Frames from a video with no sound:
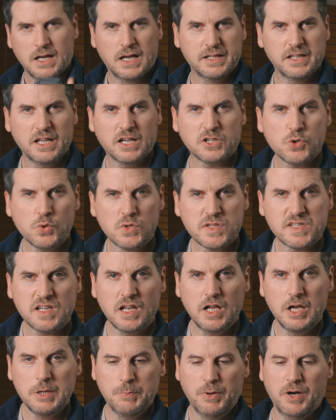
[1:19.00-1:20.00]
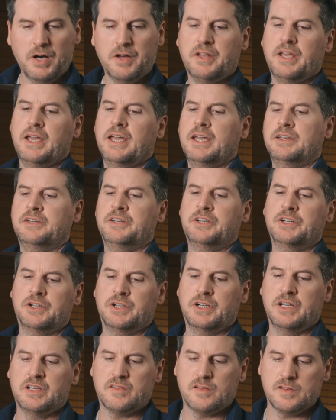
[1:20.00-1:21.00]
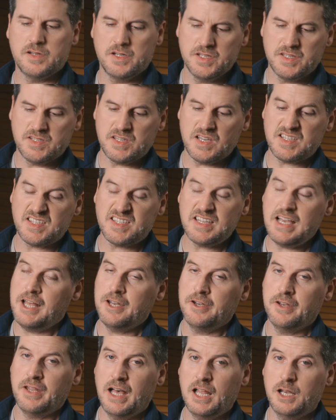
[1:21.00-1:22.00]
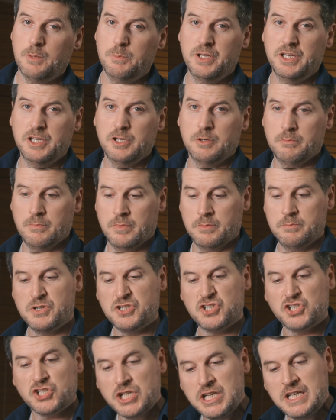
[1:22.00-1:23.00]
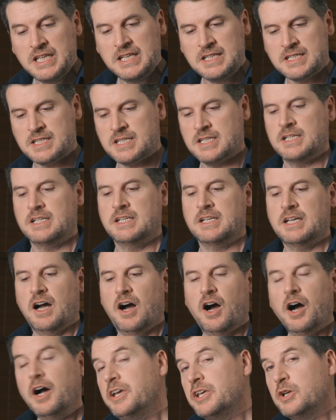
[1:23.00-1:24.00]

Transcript: and the actual Slypod head here is a nice satin aluminium machined high